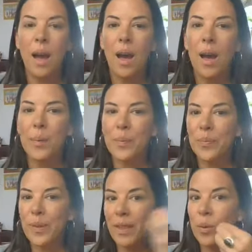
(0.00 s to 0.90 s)

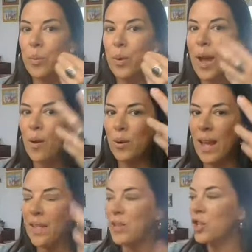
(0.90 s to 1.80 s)
the brown
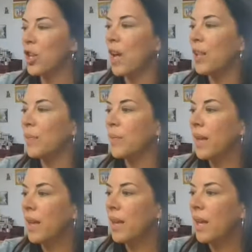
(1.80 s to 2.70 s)
and the shell.
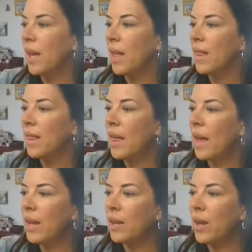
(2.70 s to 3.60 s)

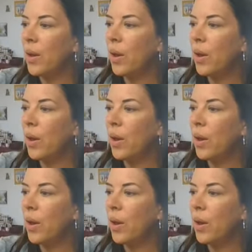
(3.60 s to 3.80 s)
Then